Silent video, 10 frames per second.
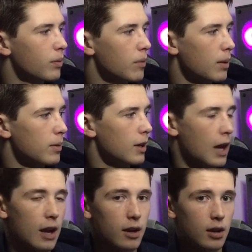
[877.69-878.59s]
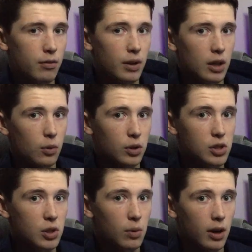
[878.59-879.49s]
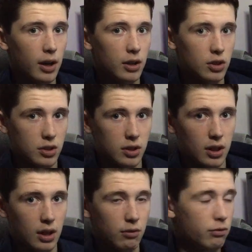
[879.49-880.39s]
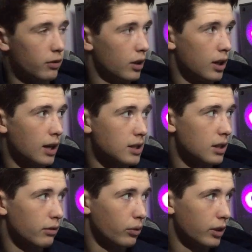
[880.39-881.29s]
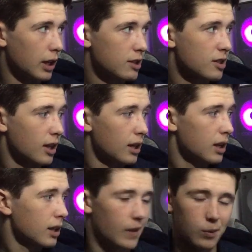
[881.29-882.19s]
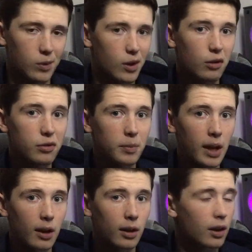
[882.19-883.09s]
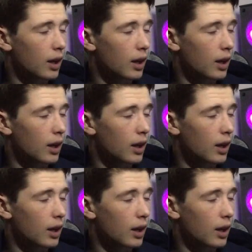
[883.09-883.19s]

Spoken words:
maybe edit a video or two on it just to give an idea of what that's like, and we'll go from there.